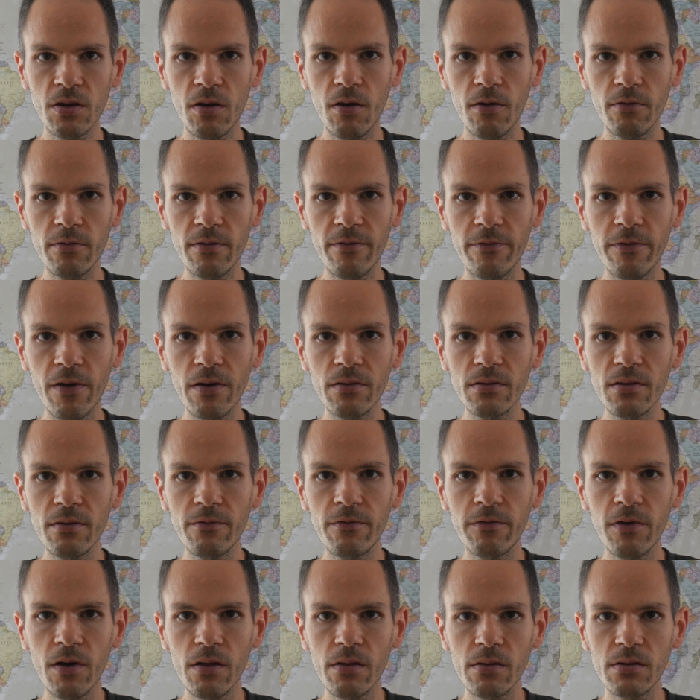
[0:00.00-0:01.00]
of the Founding
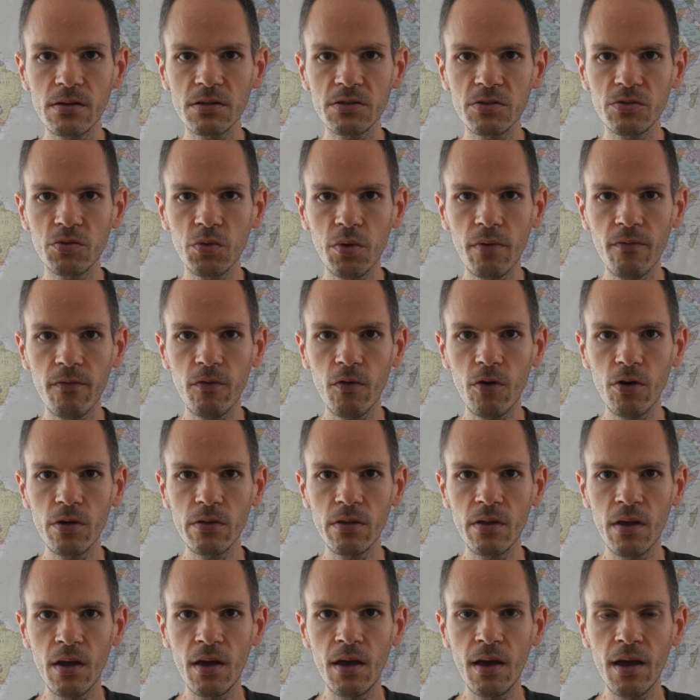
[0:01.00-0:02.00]
Fathers to avoid